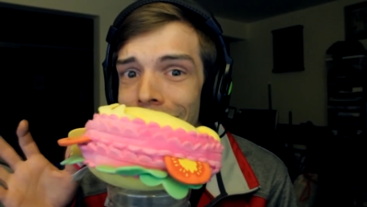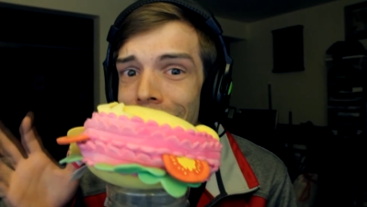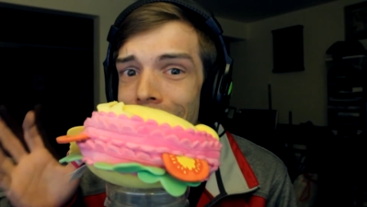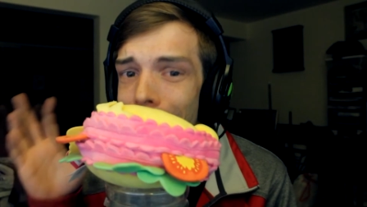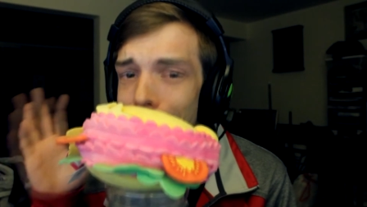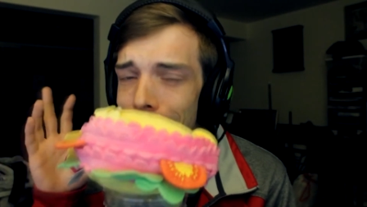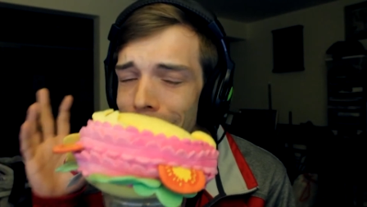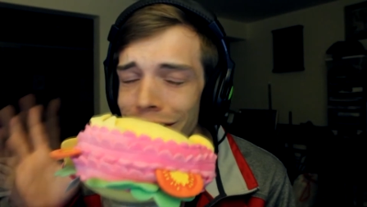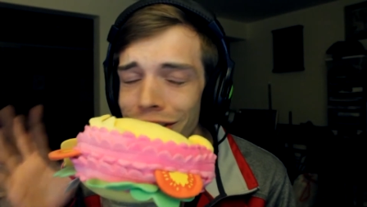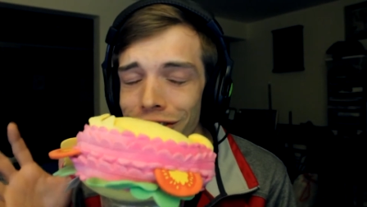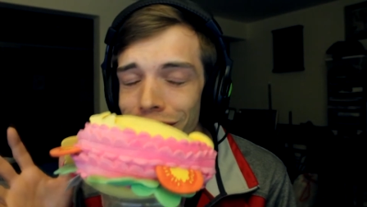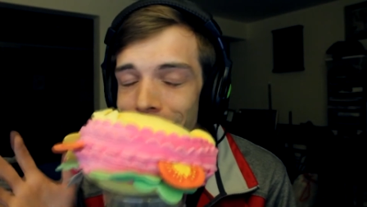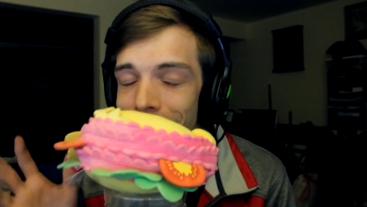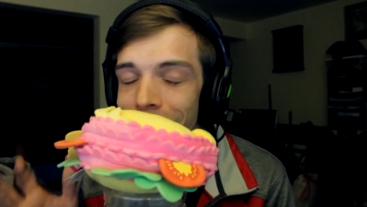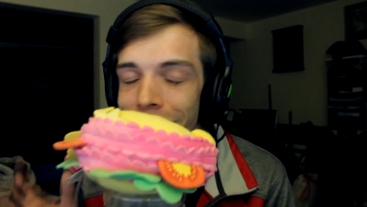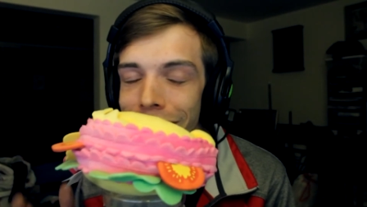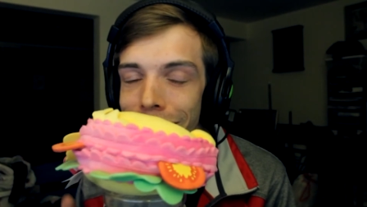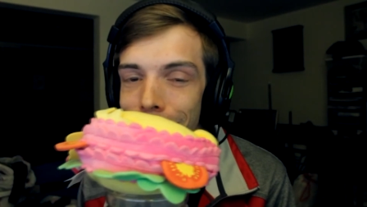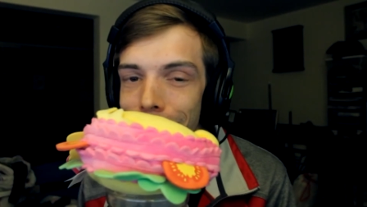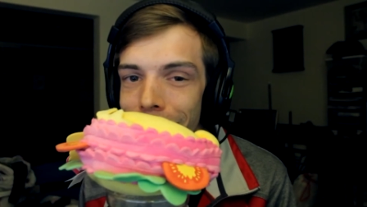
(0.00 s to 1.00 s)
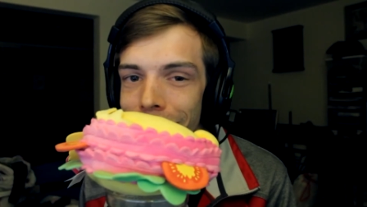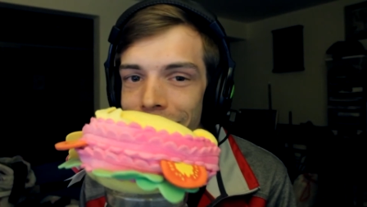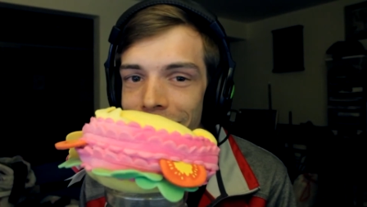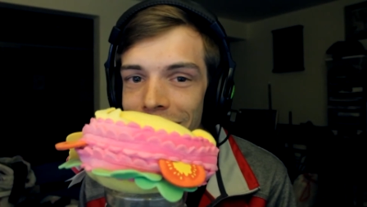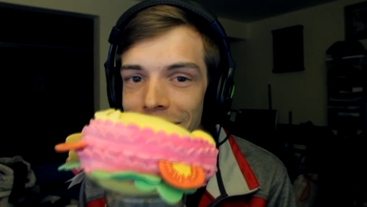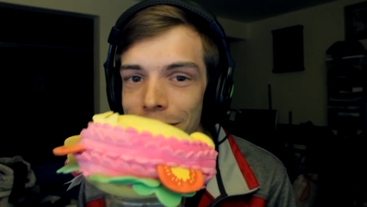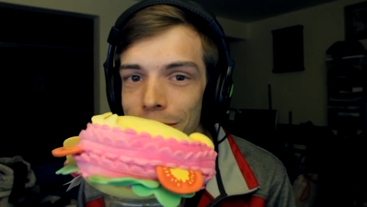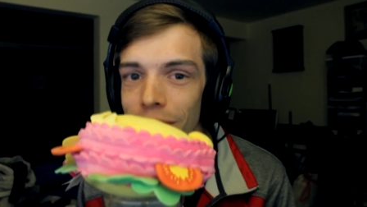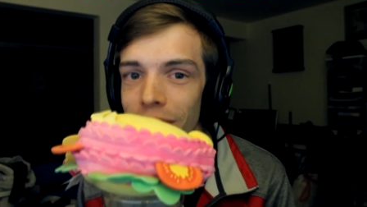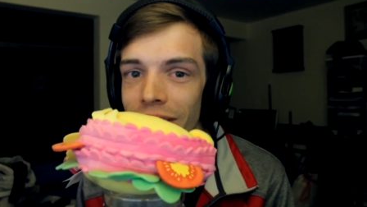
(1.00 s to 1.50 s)
I'm actually deleting my
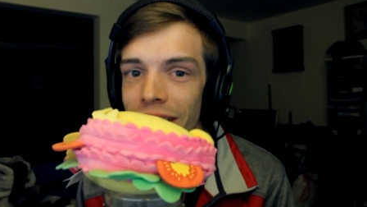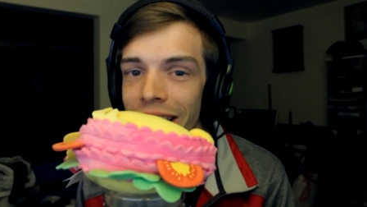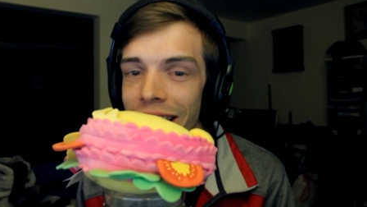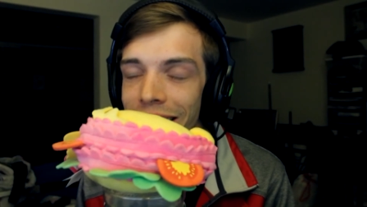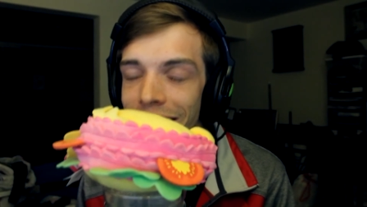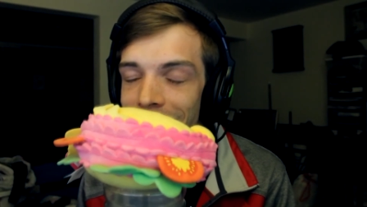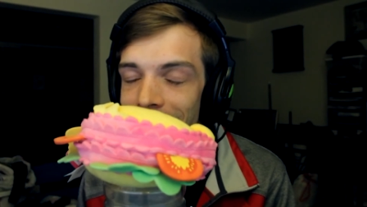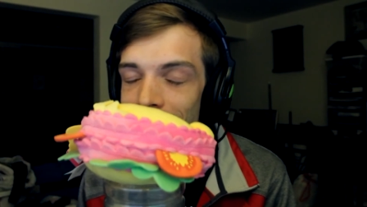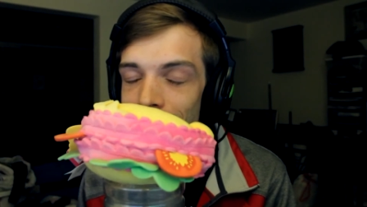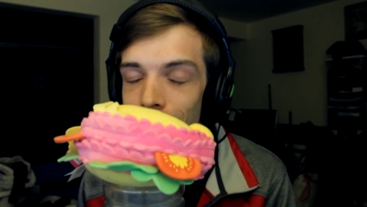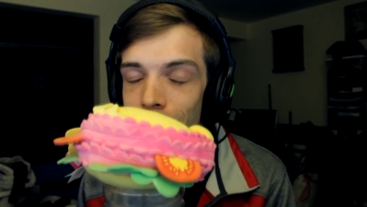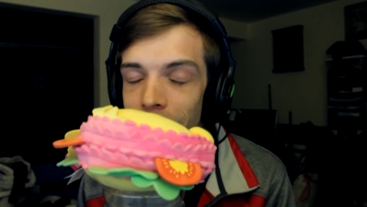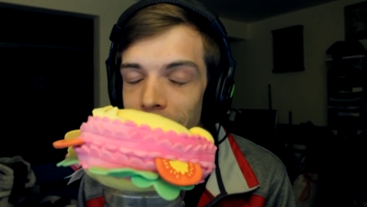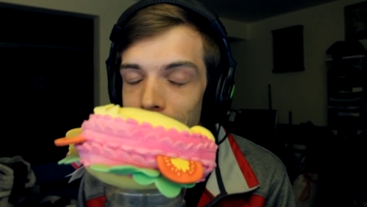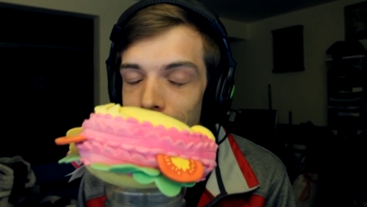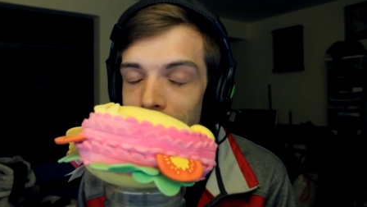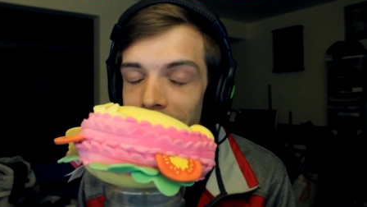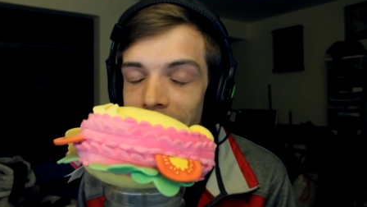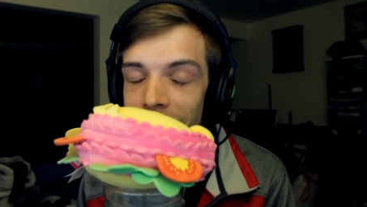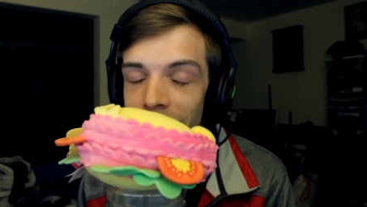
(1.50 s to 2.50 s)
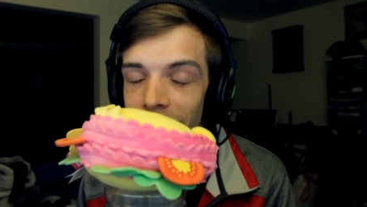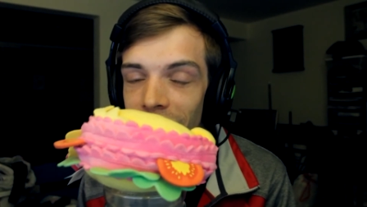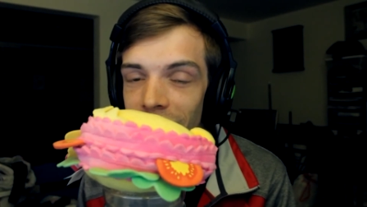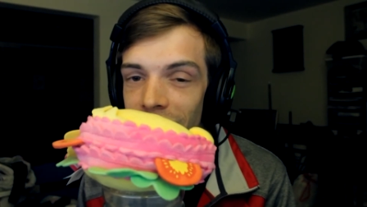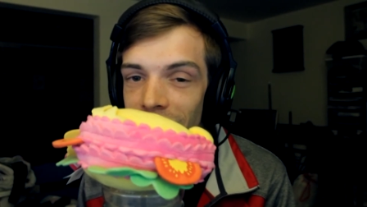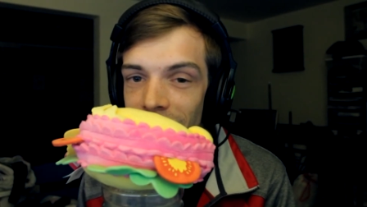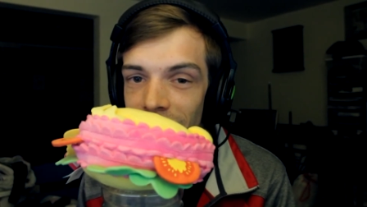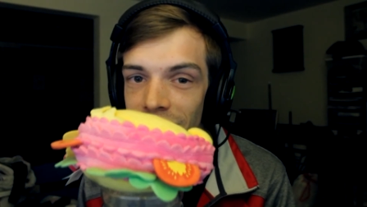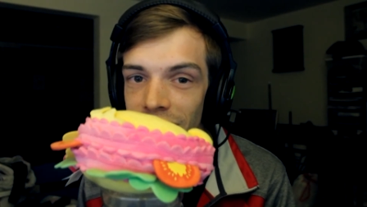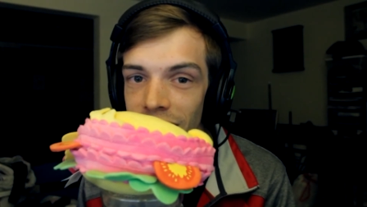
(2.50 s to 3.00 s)
Facebook and it's a really big
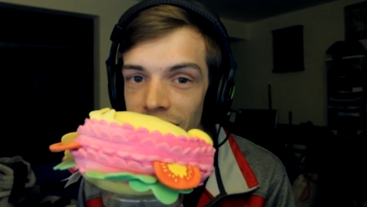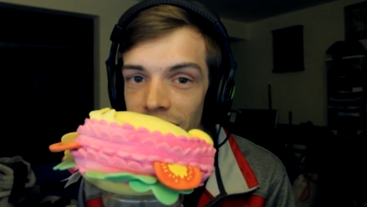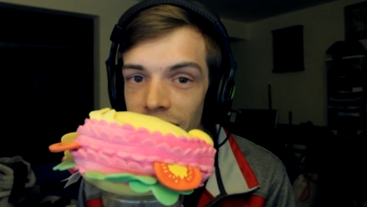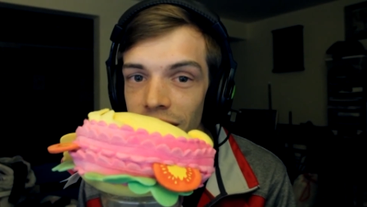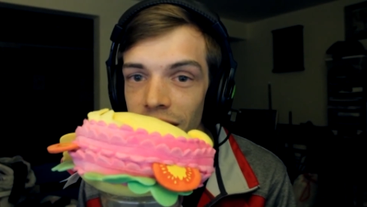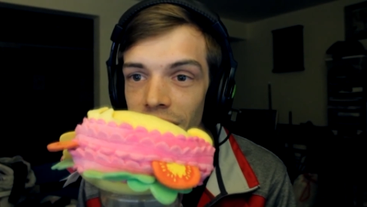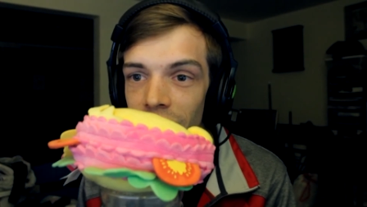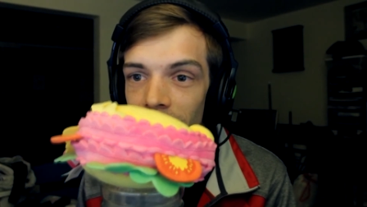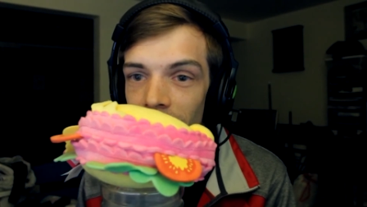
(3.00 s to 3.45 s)
fucking deal.